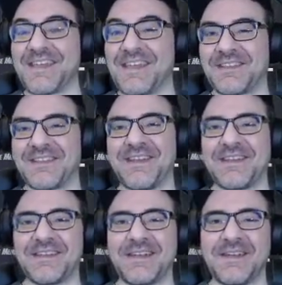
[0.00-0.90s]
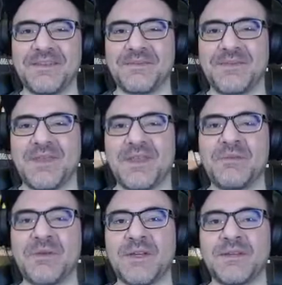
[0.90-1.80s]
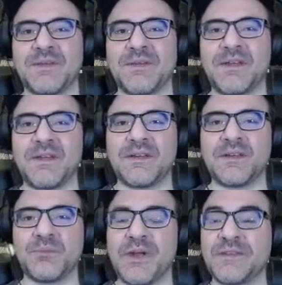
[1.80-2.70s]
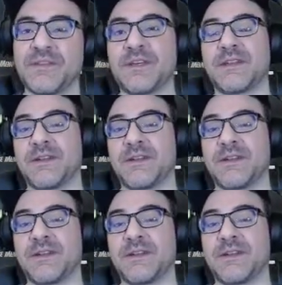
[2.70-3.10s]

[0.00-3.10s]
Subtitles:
Thanks. Yeah, presently